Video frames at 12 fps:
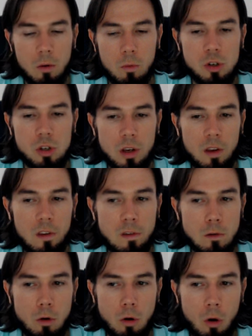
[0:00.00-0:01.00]
which
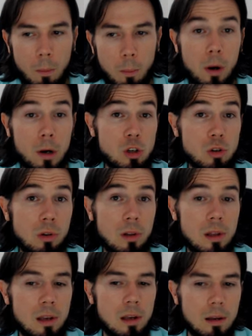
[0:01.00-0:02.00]
is, you know,
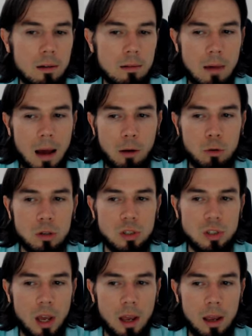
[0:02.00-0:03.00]
partially, I could
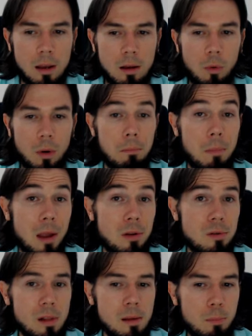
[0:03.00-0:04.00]
say with
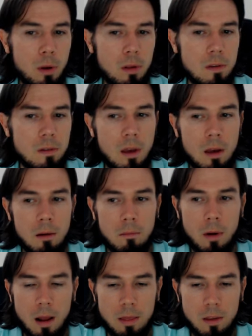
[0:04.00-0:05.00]
manual inputs,
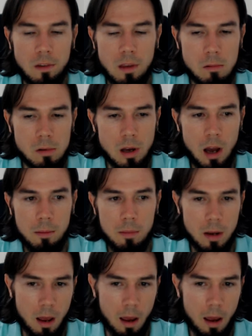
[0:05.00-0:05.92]
but at the same time, it